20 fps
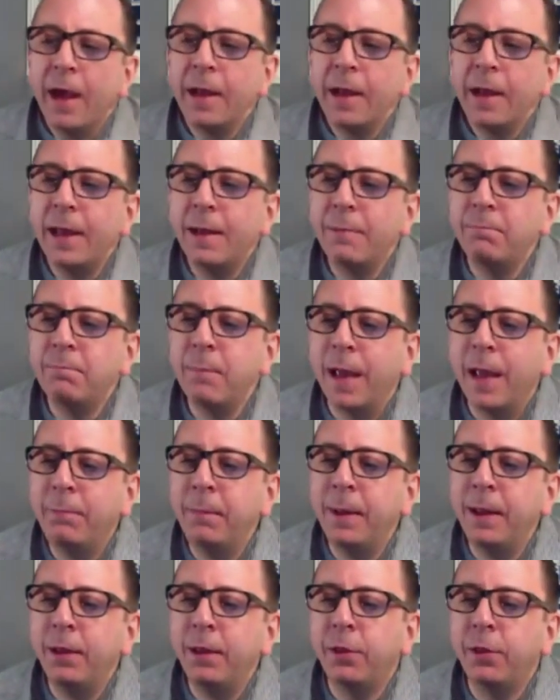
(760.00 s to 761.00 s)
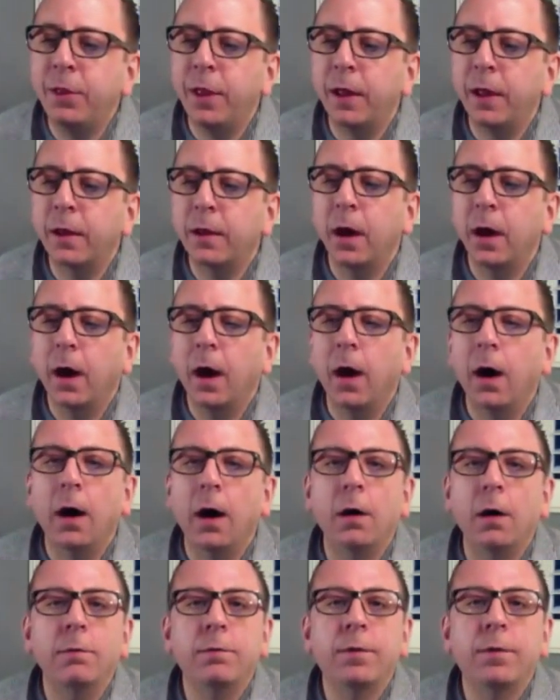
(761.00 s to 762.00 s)
And it made me think
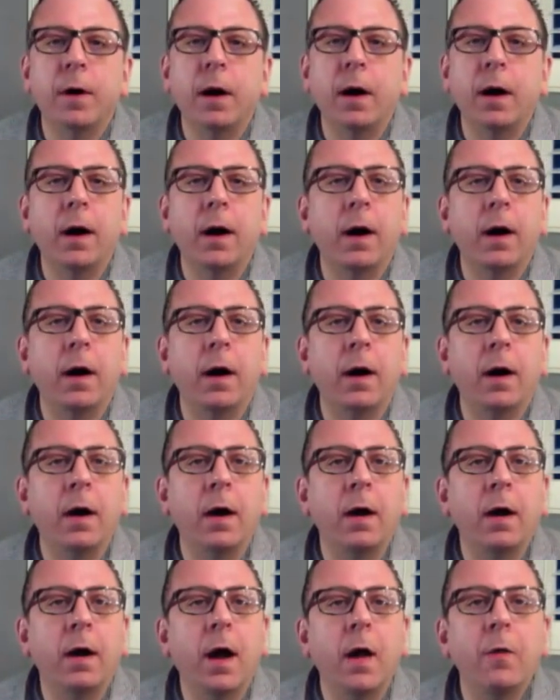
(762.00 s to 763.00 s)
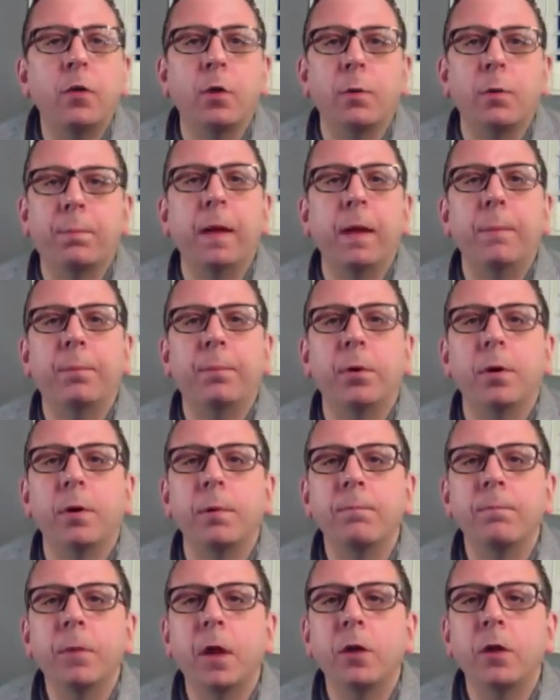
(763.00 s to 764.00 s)
of other
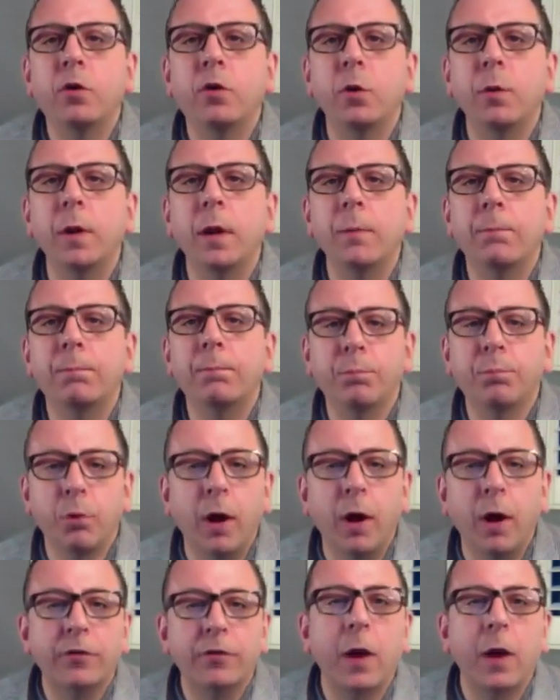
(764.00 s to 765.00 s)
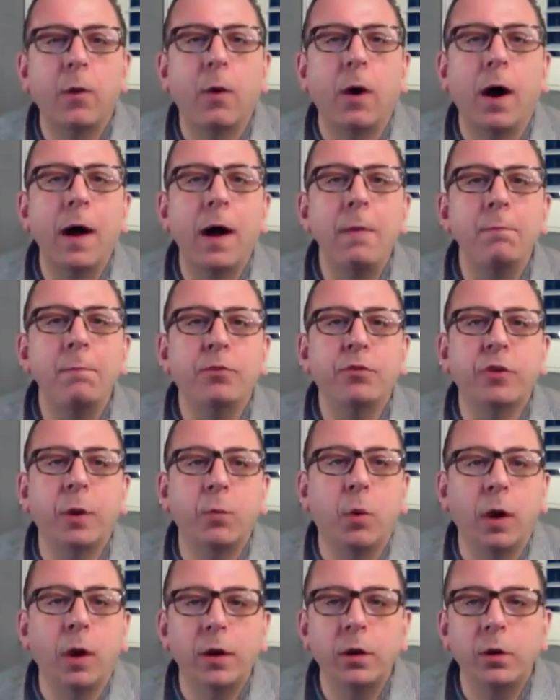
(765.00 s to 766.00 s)
people doing press. Now, I'm
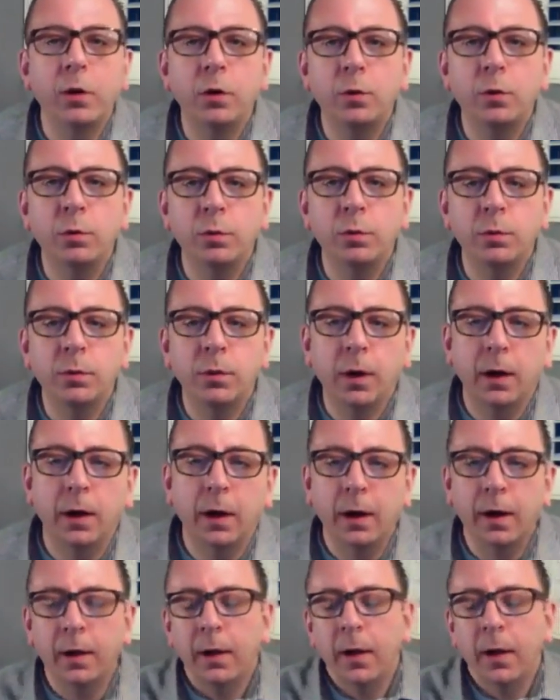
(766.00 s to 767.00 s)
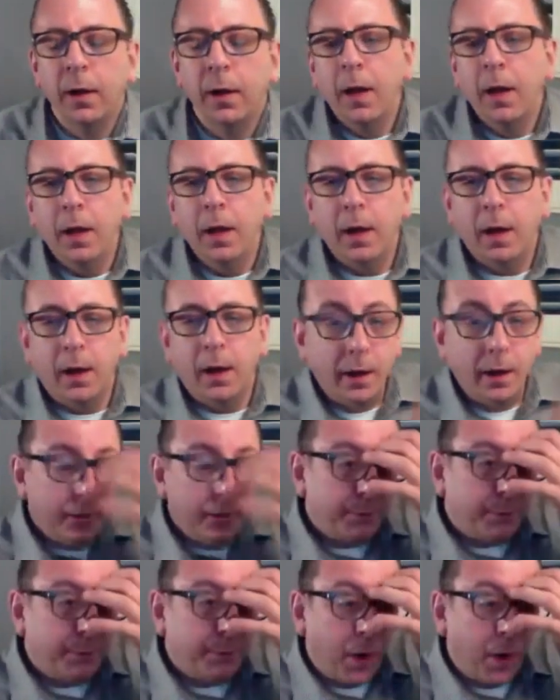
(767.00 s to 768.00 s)
someone who
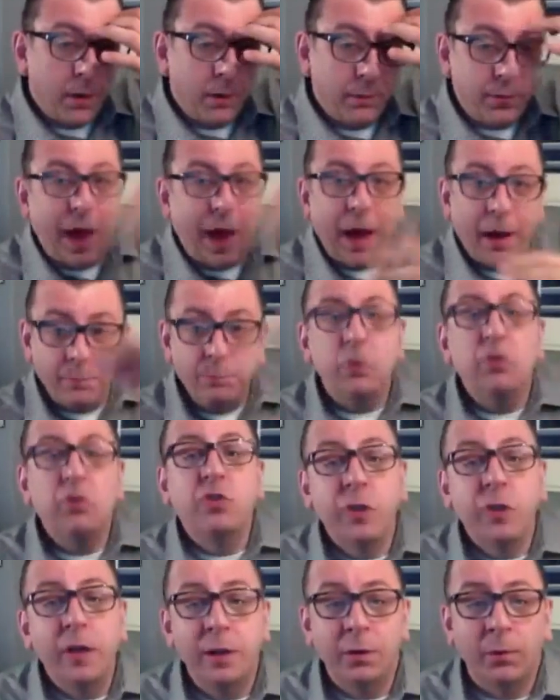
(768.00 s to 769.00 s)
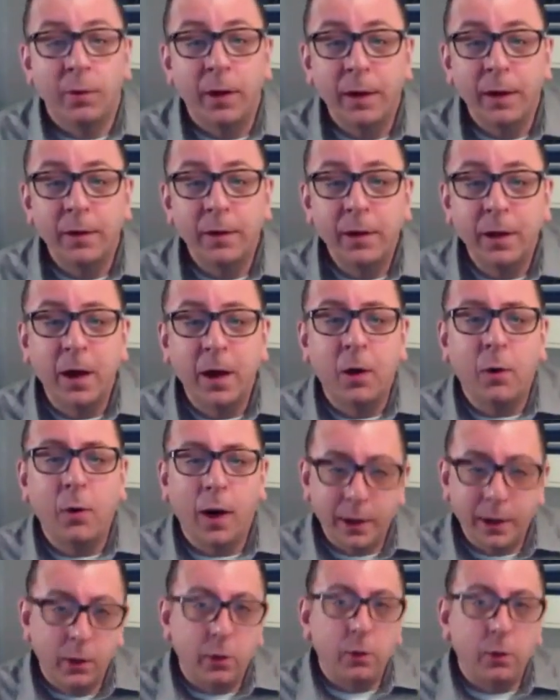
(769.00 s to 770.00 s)
is part of that machinery. You know,
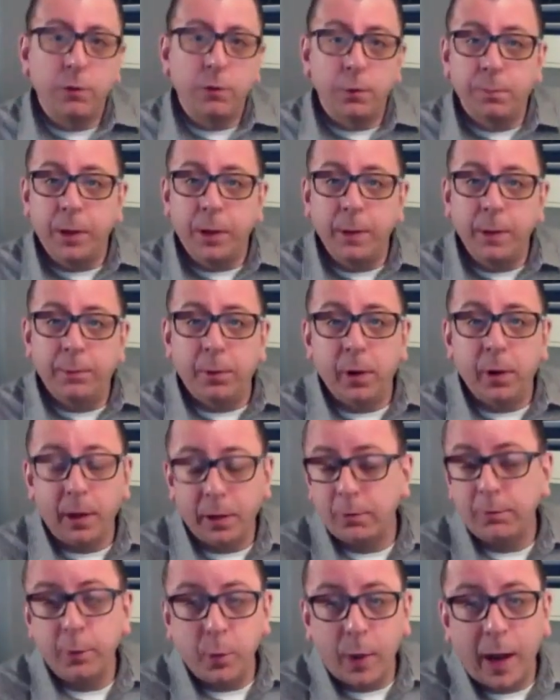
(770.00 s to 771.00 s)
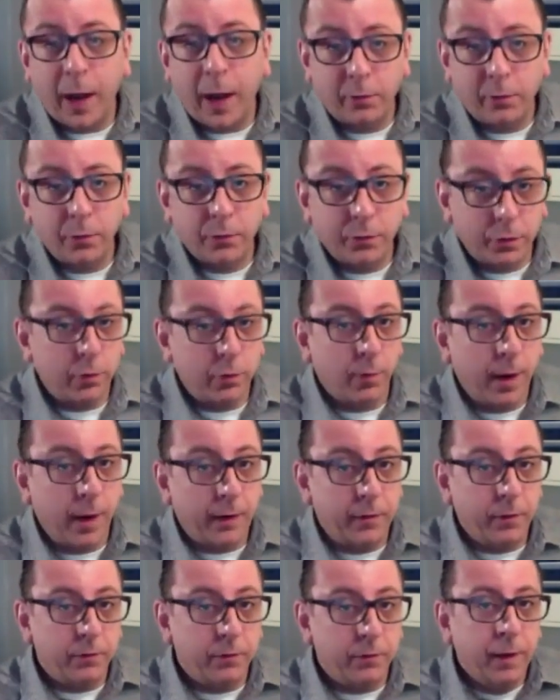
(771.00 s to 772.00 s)
I interview people, I interview actors and
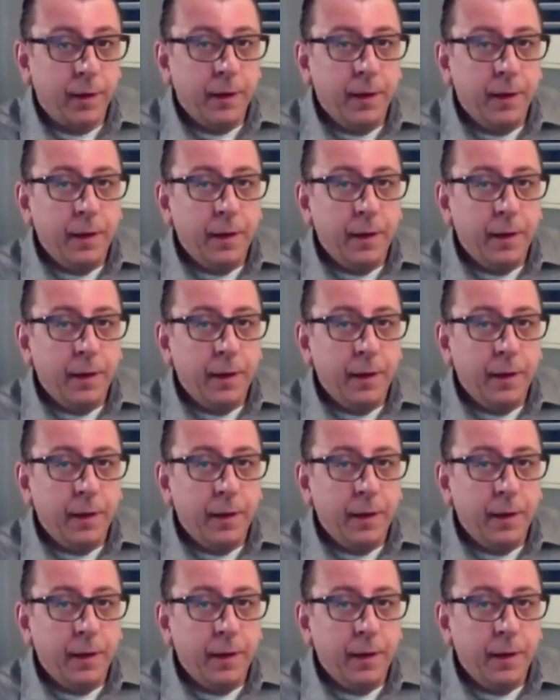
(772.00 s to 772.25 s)
directors,